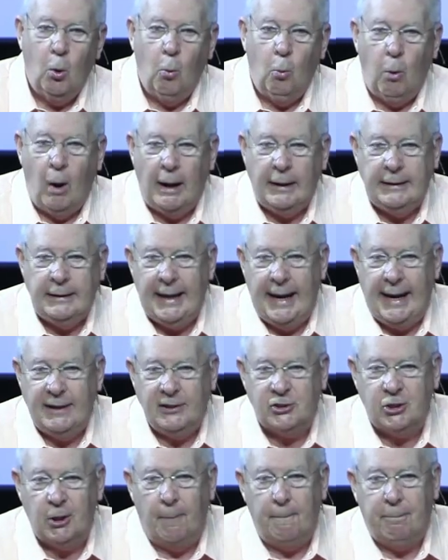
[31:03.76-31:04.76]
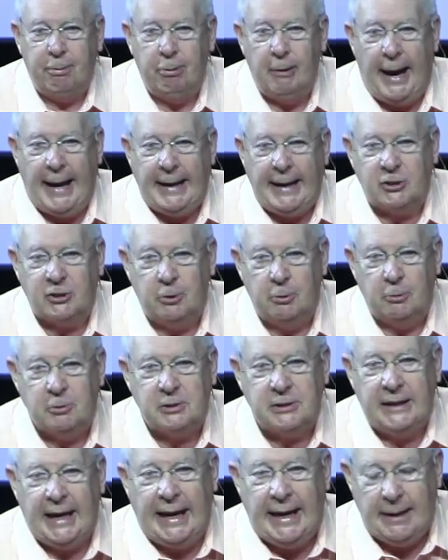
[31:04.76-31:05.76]
One day, some
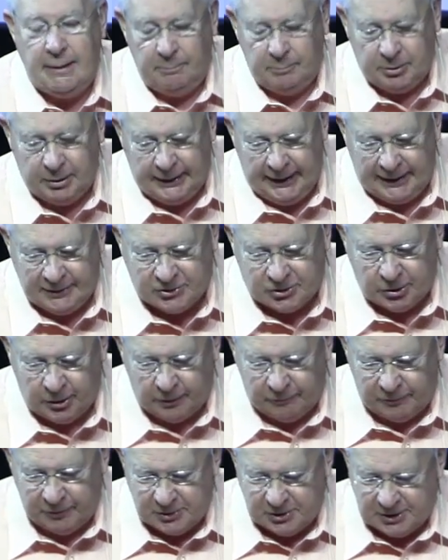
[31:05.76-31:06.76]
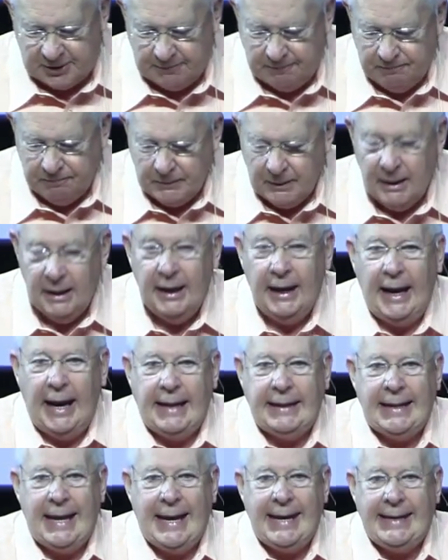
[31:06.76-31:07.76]
pranksters came to that service
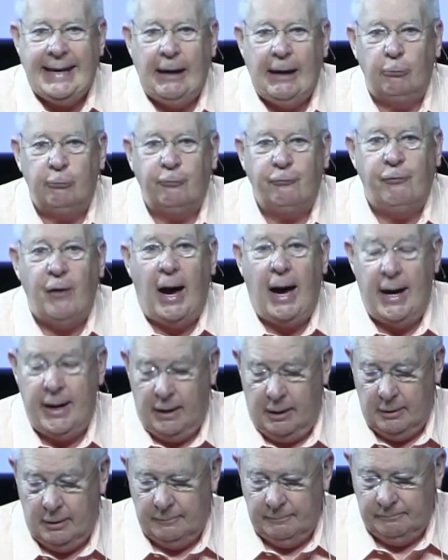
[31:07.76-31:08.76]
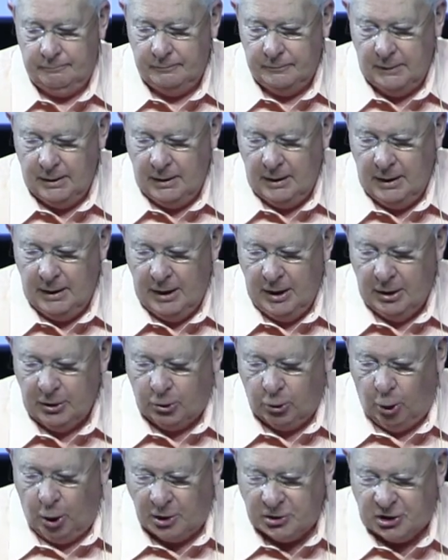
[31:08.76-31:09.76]
and they yelled fire.
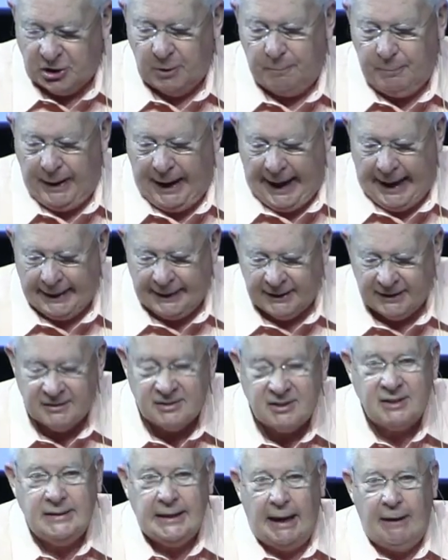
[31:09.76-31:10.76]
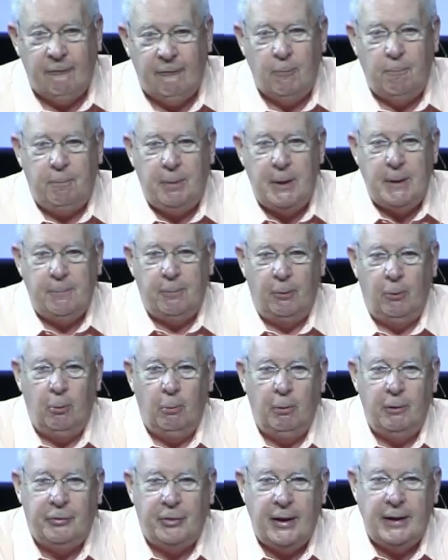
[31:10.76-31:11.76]
Caused a panic. Seven
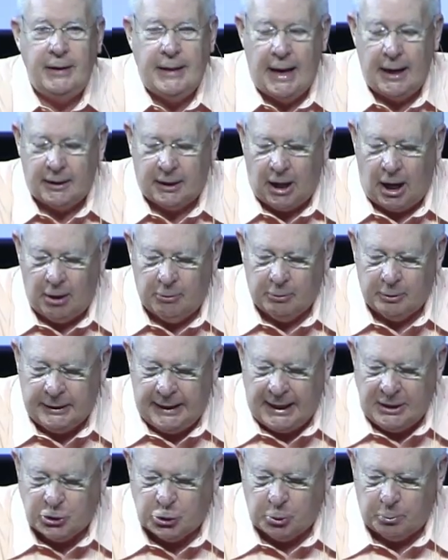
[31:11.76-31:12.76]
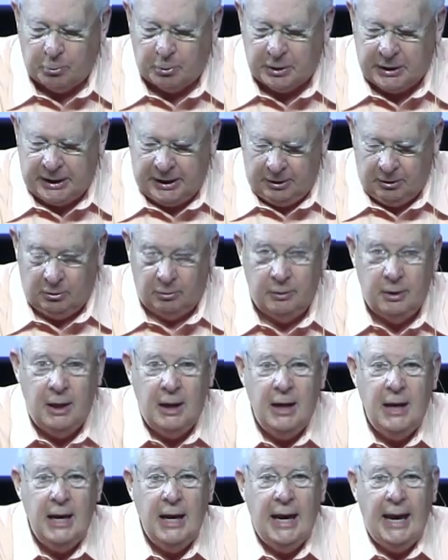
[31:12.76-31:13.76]
people within that congregation were killed
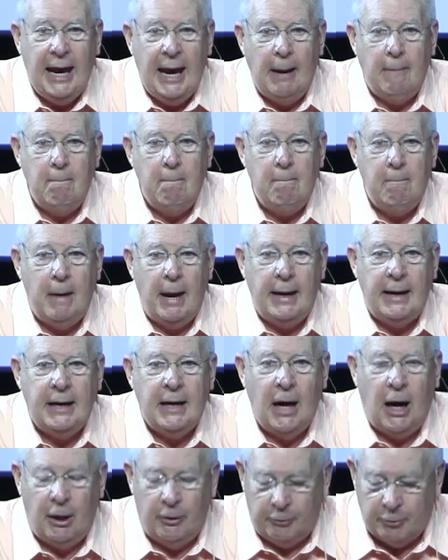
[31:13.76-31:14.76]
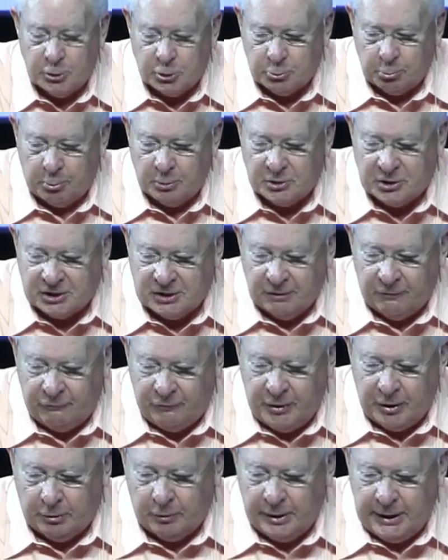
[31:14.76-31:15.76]
and many others were
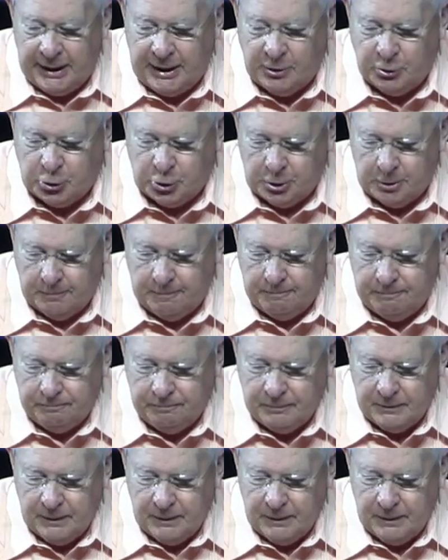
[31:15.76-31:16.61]
severely injured.